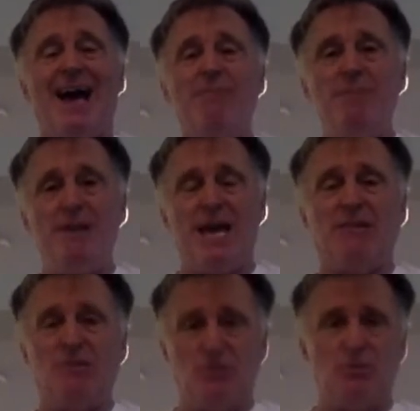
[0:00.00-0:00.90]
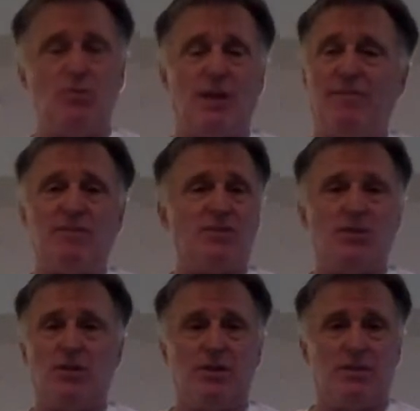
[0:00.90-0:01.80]
I'm not sure if it's
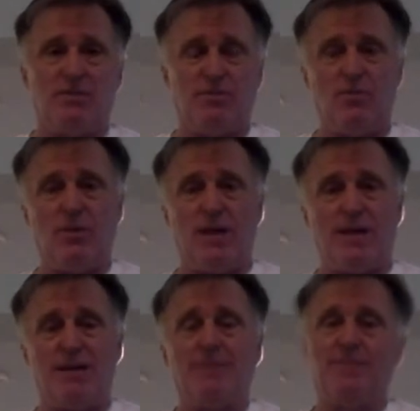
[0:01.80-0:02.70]
going to come through or not.